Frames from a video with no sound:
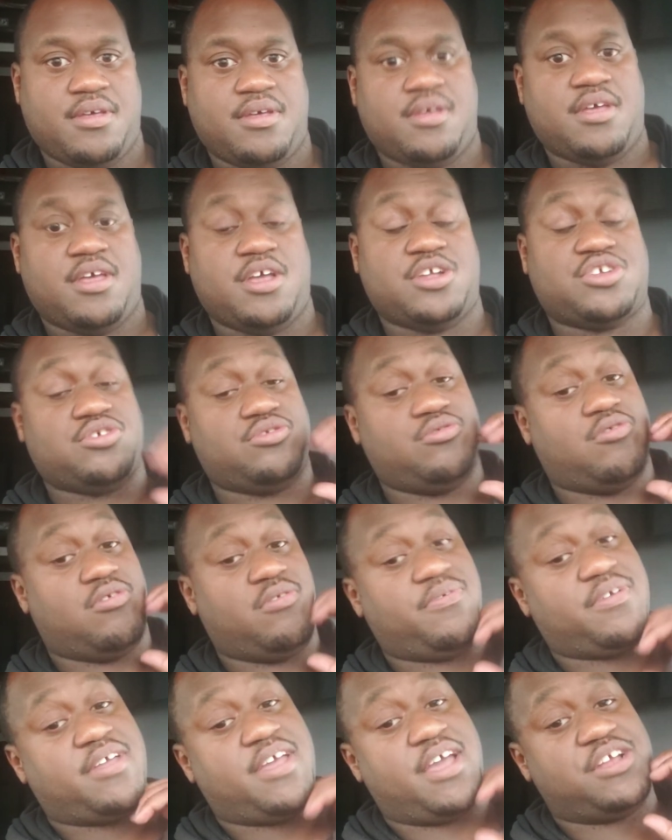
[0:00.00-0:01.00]
hit your
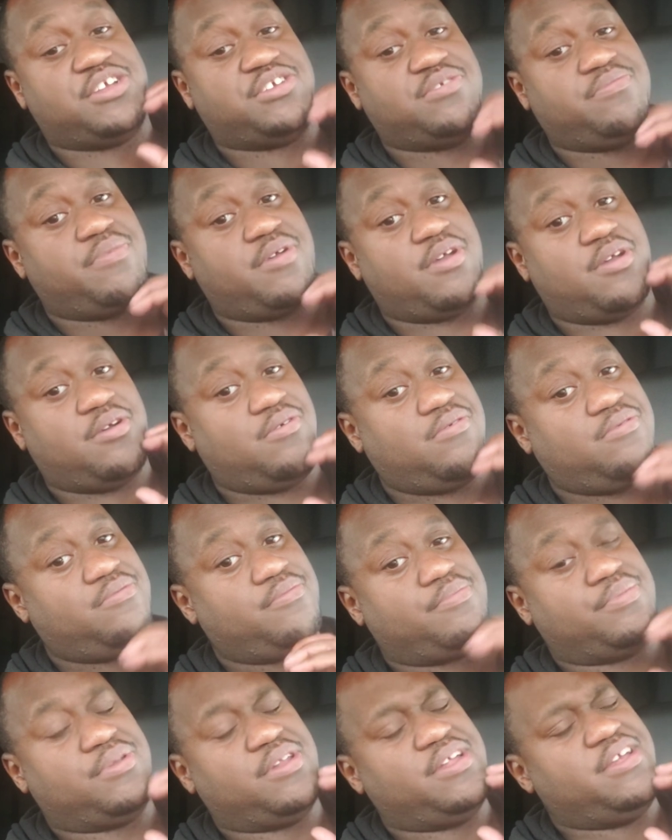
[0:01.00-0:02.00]
notification bell.
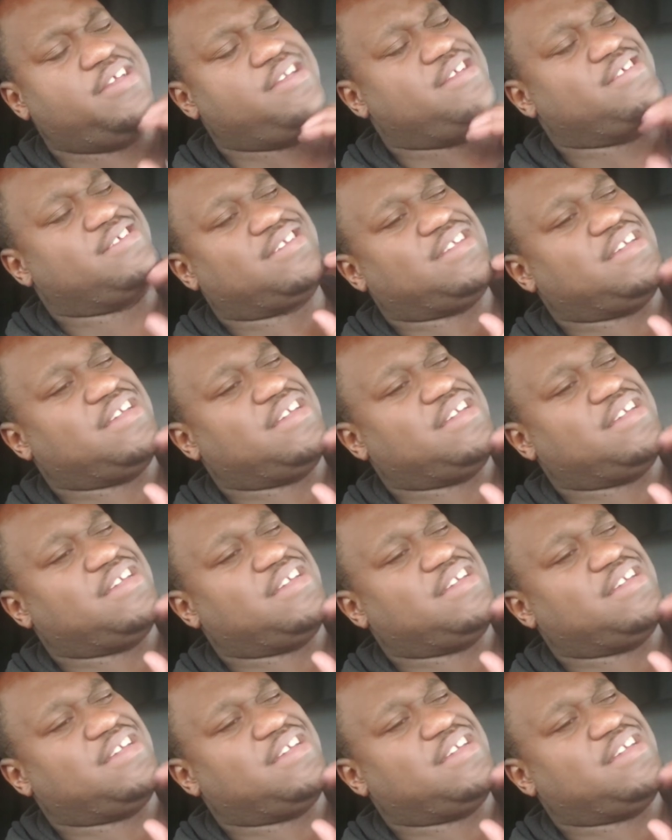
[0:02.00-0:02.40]
Please